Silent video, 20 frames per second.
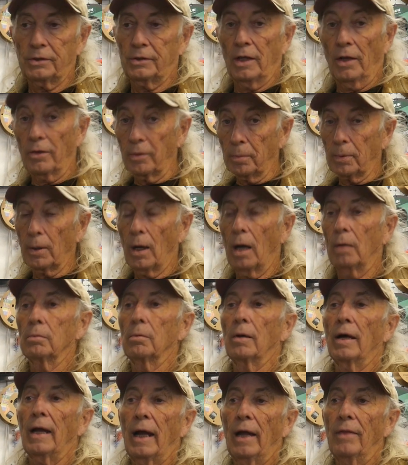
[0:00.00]
The other problem
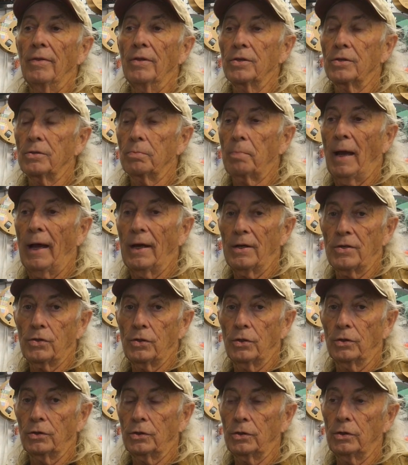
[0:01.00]
I had this past
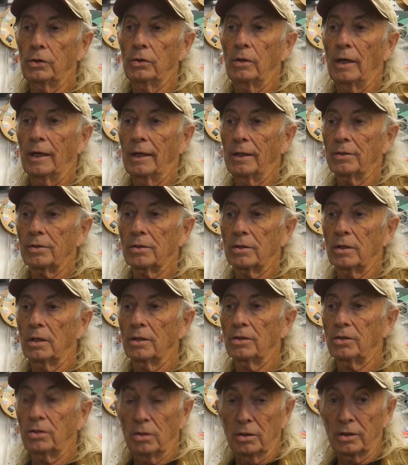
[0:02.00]
year too, and it's uh,
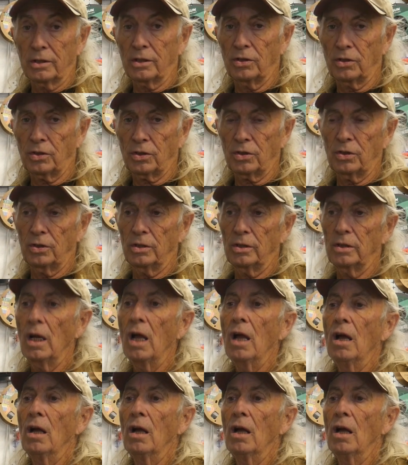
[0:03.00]
still a concern,